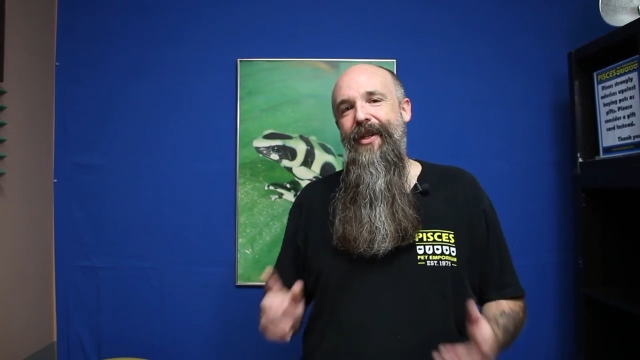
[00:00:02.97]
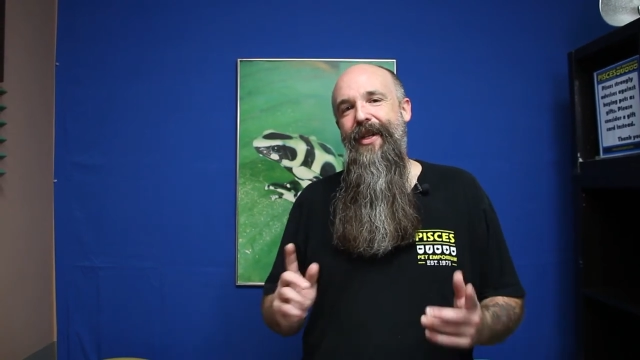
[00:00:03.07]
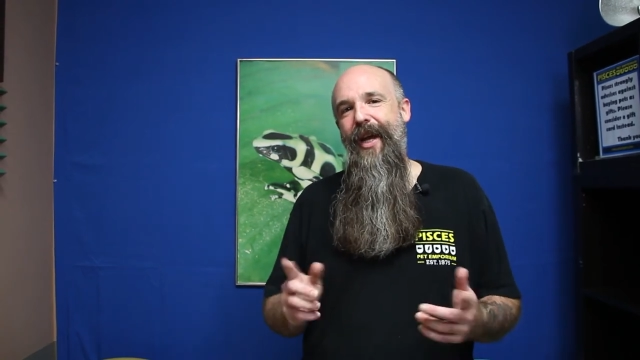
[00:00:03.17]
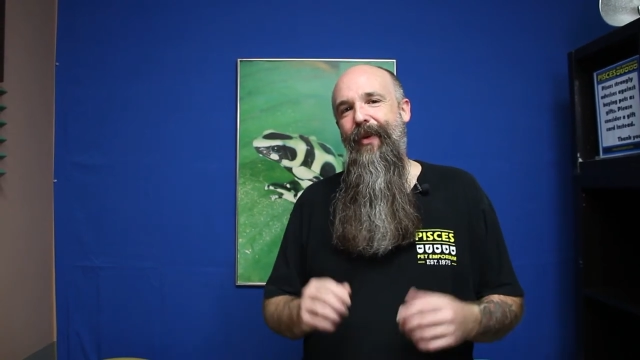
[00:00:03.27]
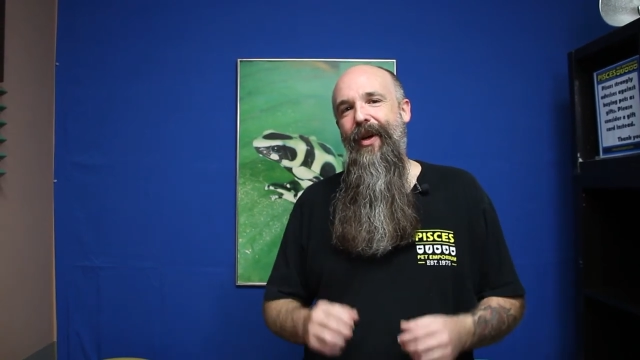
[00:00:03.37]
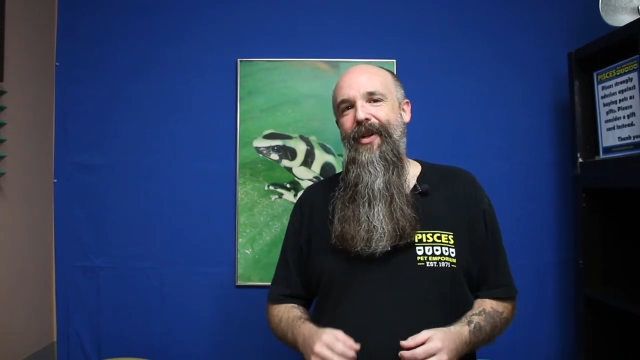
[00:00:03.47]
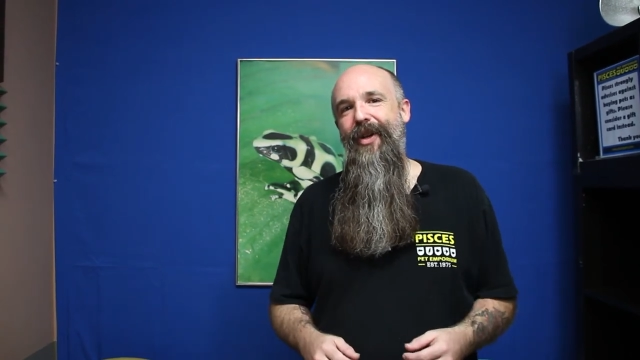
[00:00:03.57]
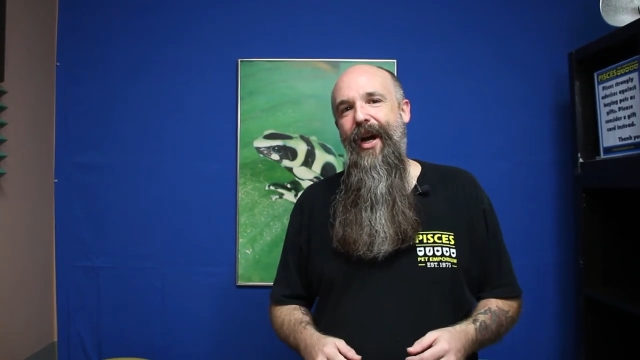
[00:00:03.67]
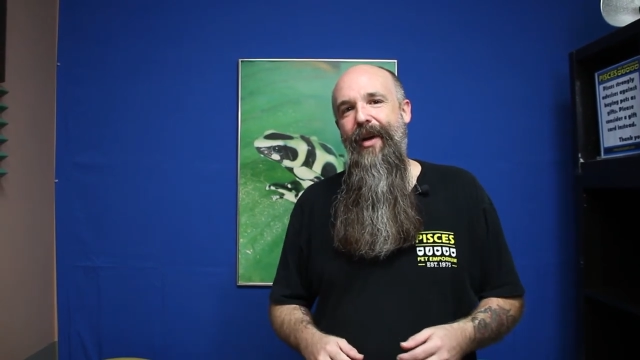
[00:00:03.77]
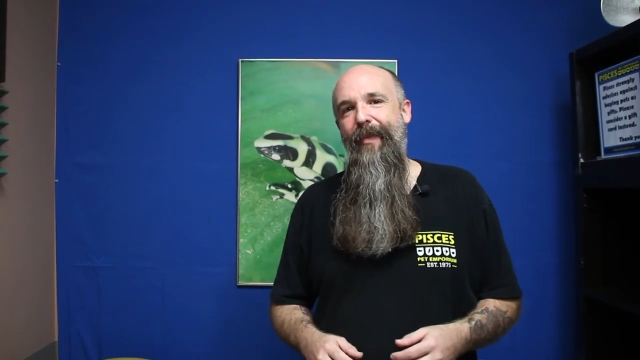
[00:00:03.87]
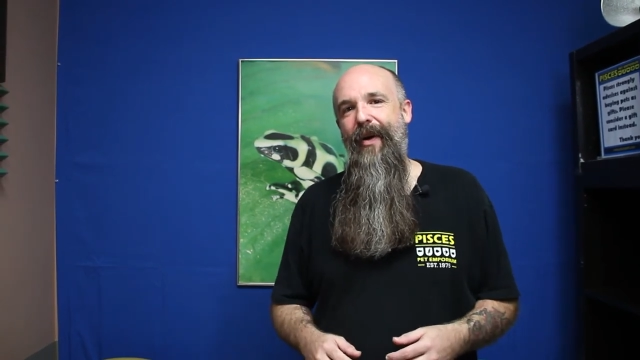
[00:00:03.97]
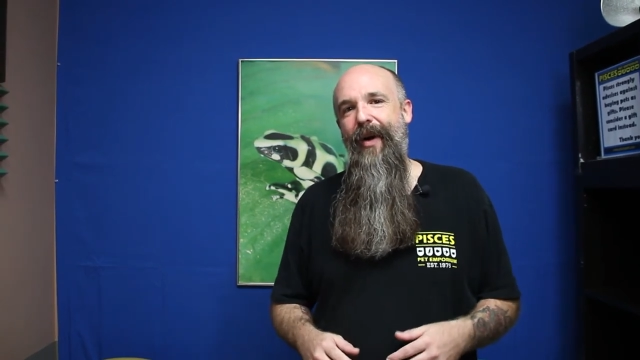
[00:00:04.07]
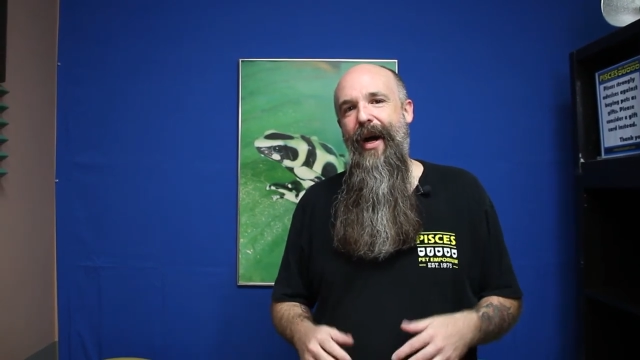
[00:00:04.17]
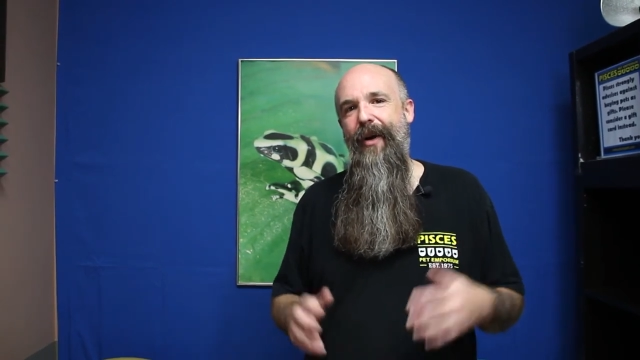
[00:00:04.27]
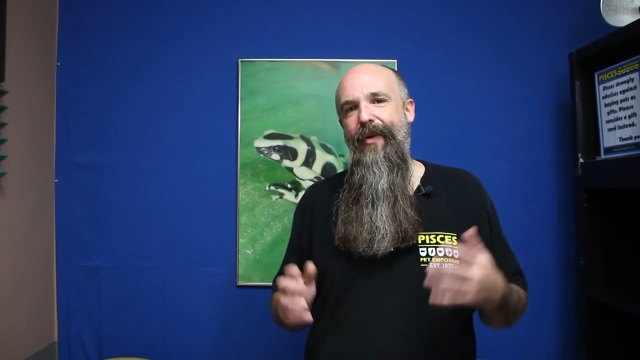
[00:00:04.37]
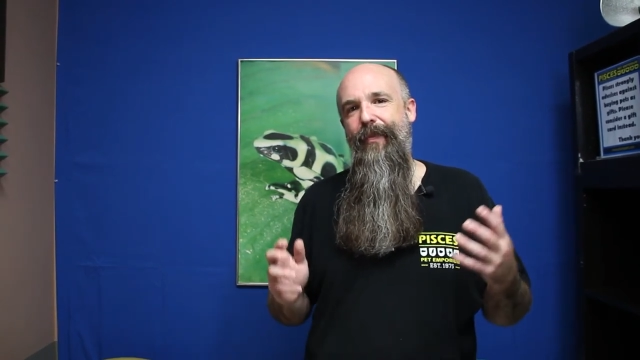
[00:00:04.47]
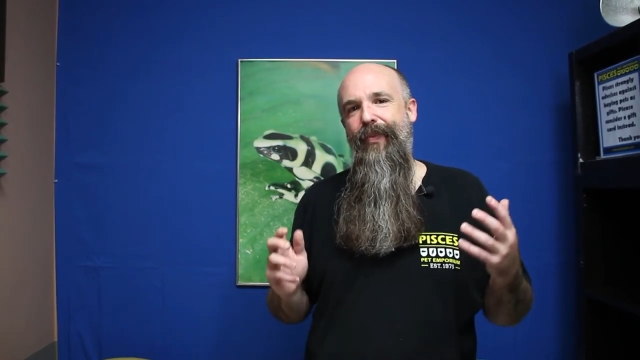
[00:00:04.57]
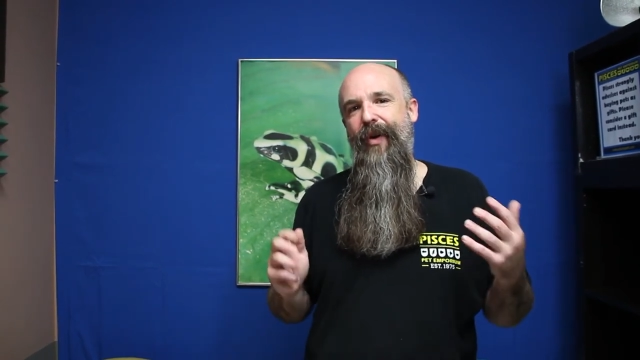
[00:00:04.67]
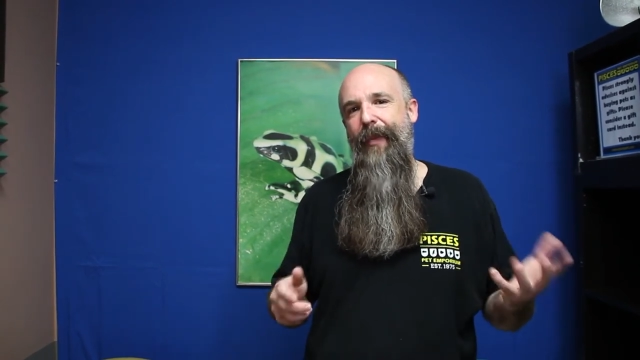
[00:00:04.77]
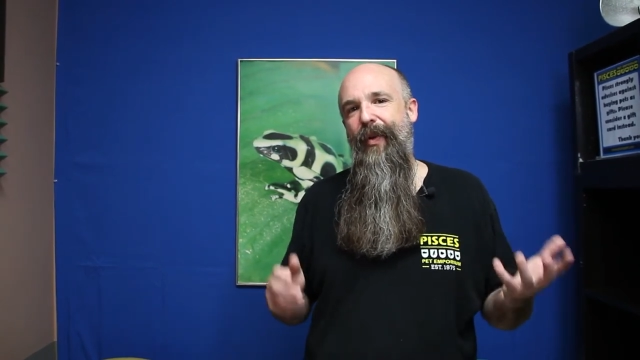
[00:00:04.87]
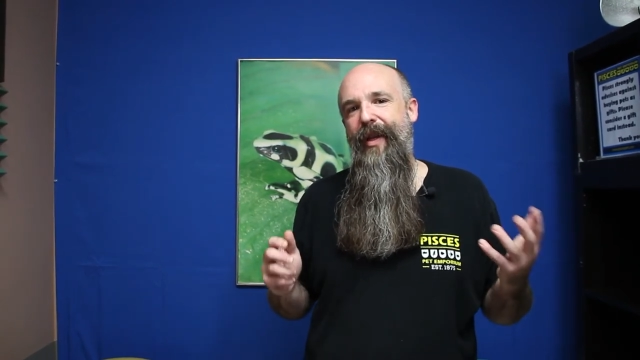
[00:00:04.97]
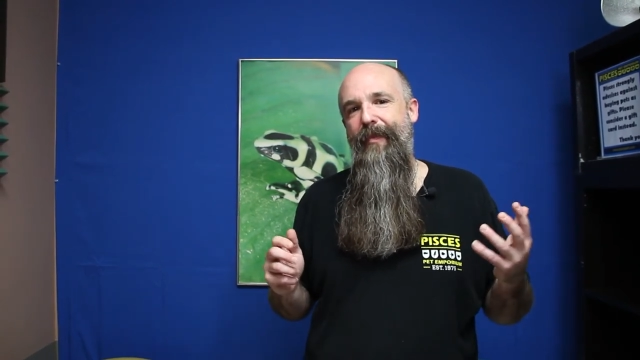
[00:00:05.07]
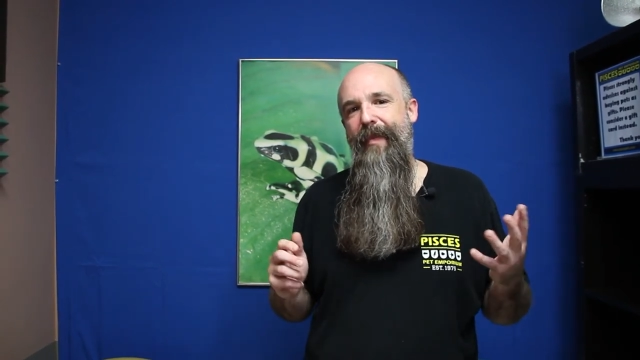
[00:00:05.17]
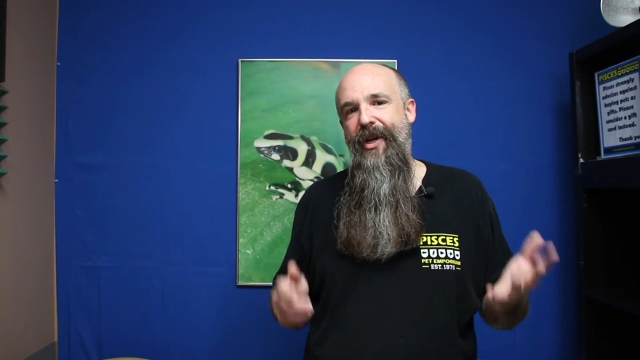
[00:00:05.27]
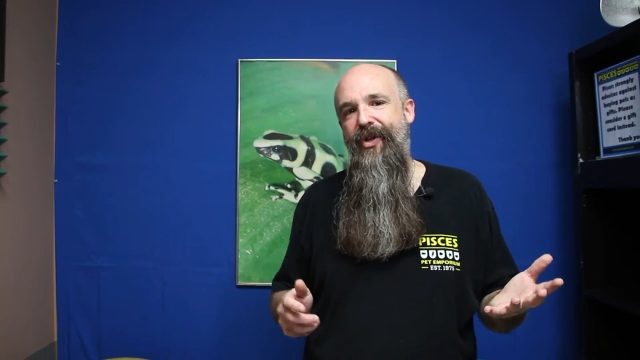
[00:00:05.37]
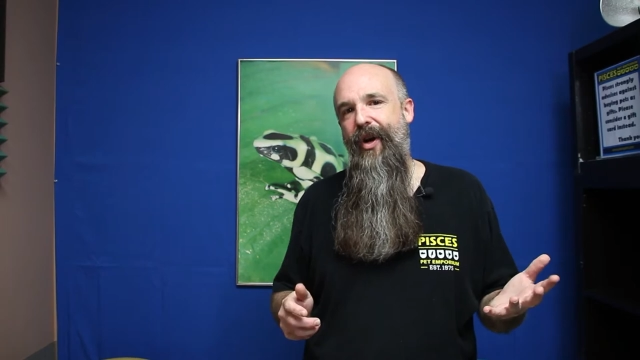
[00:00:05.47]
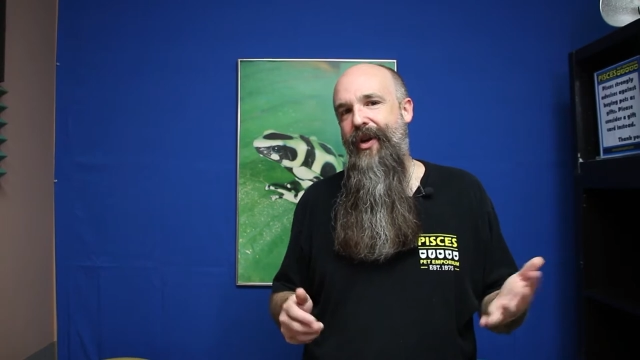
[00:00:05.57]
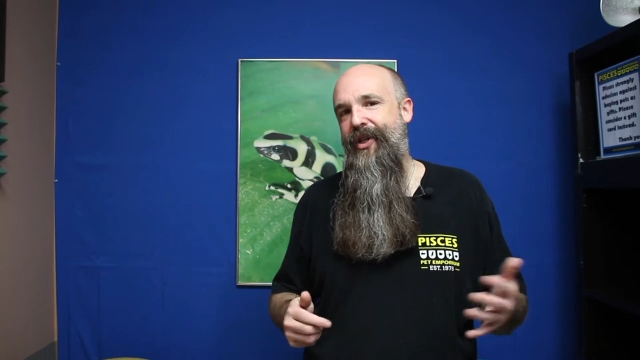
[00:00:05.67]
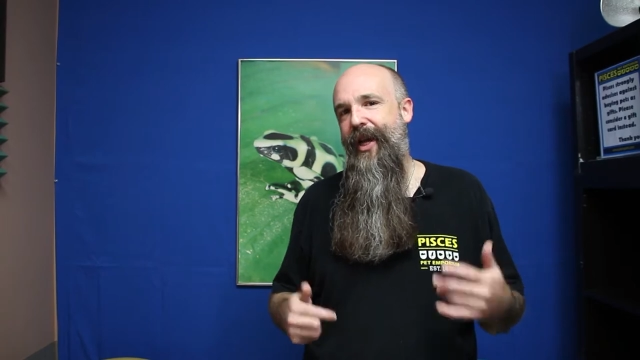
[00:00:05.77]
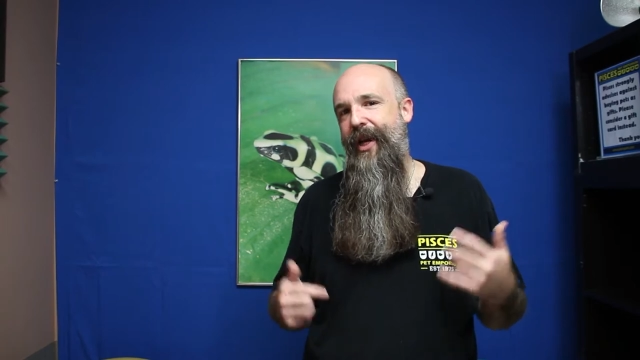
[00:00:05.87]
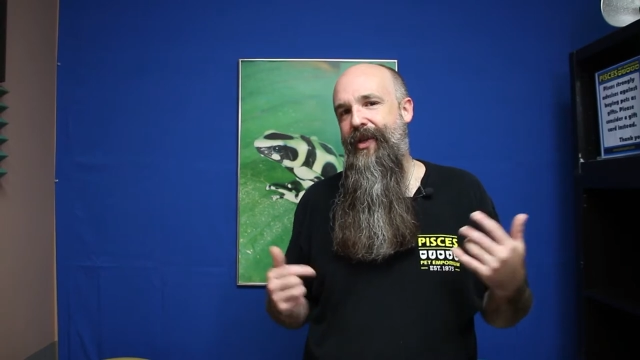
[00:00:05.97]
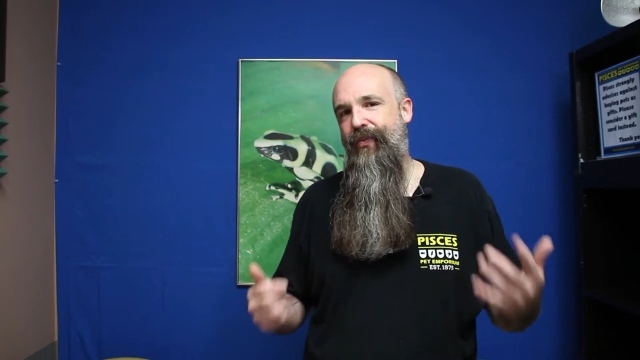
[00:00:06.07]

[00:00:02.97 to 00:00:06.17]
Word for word: Today we're going to talk about how to properly measure our snakes,